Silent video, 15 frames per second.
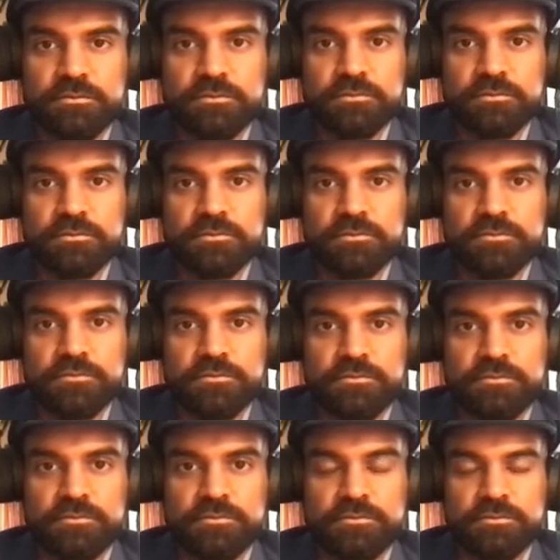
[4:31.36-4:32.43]

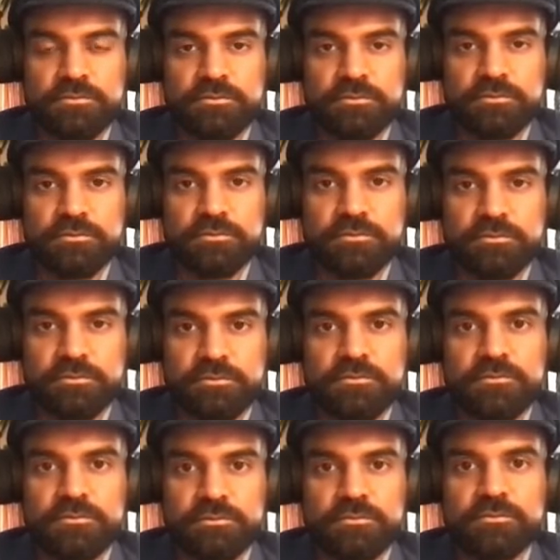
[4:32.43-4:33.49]

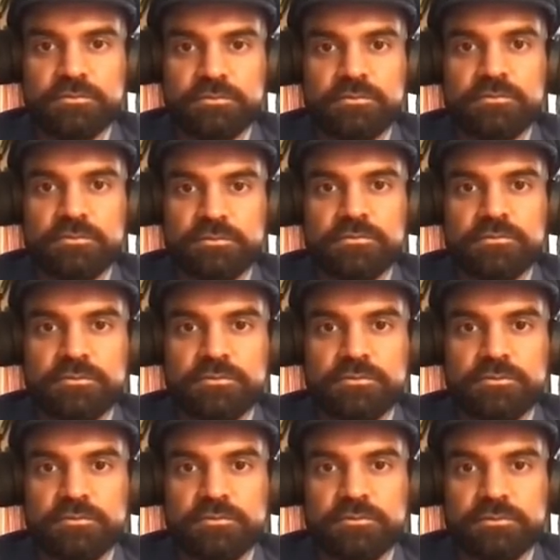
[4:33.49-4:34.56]

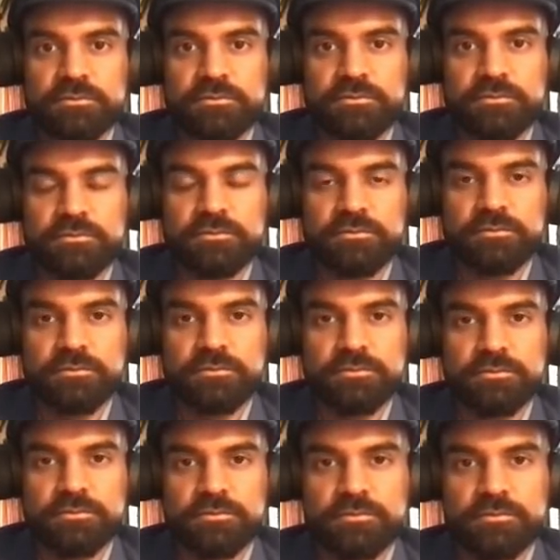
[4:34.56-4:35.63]

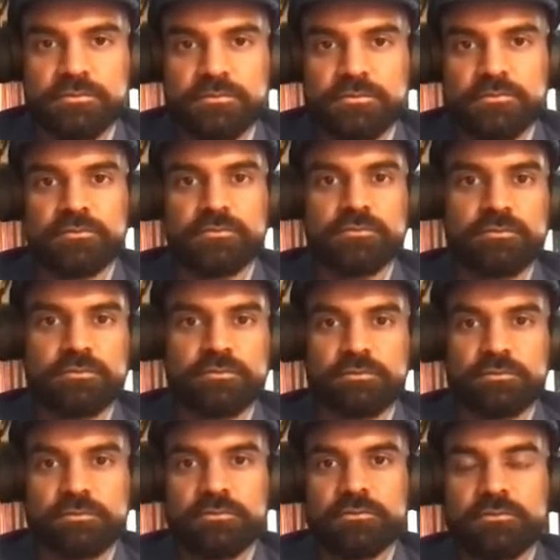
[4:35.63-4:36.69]

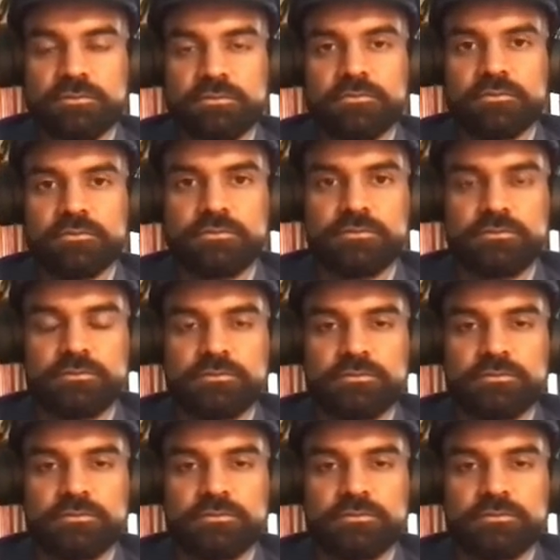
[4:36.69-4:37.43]
[no speech]